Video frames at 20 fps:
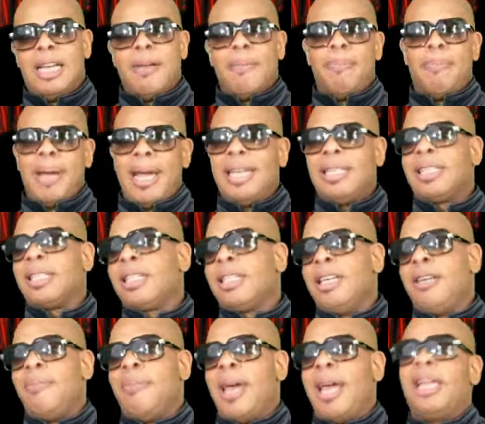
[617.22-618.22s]

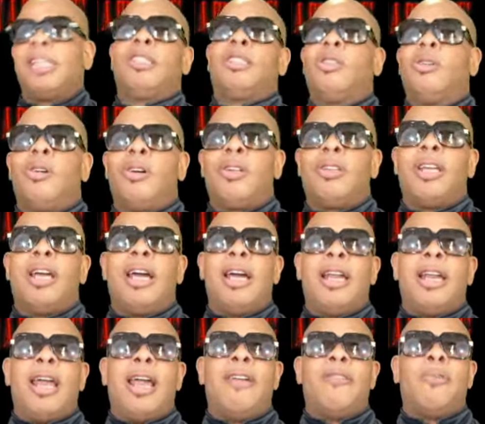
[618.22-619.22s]
basically made sure
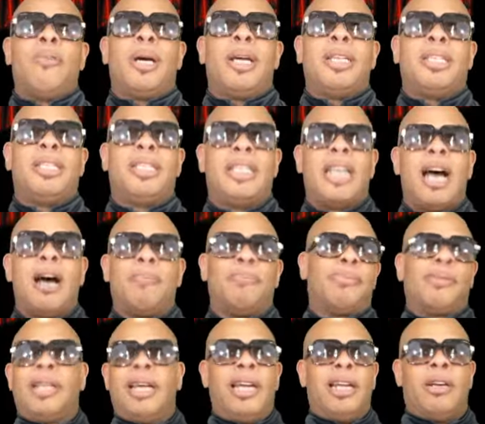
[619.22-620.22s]
that everybody stopped
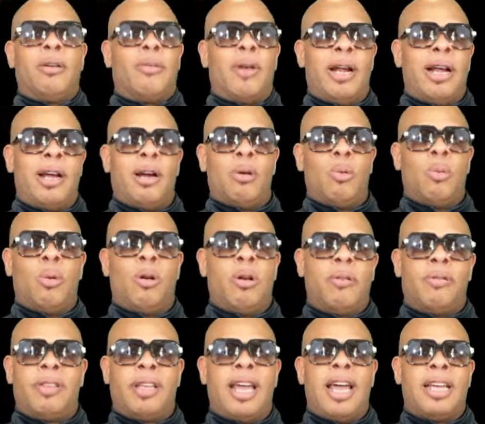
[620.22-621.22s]
playing around
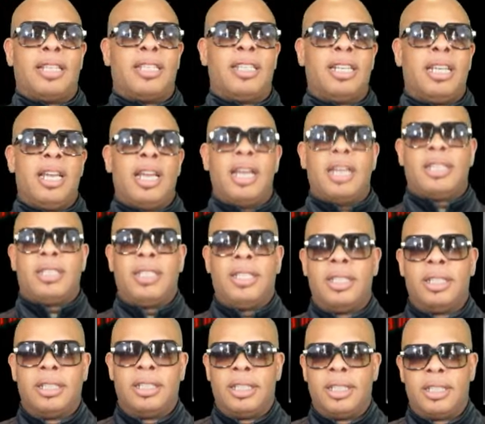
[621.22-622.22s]
with the SNES
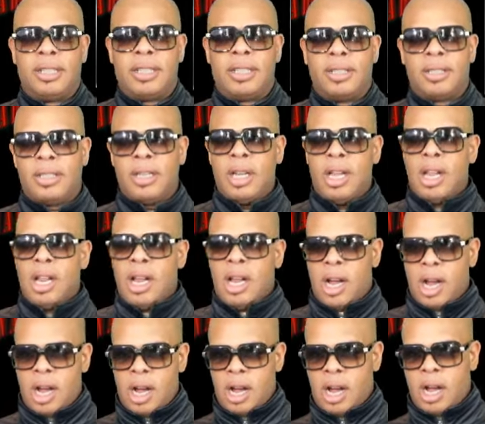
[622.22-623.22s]
and the Genesis.
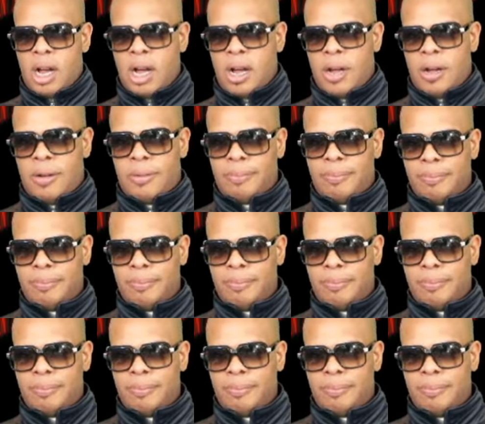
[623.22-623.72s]
Um,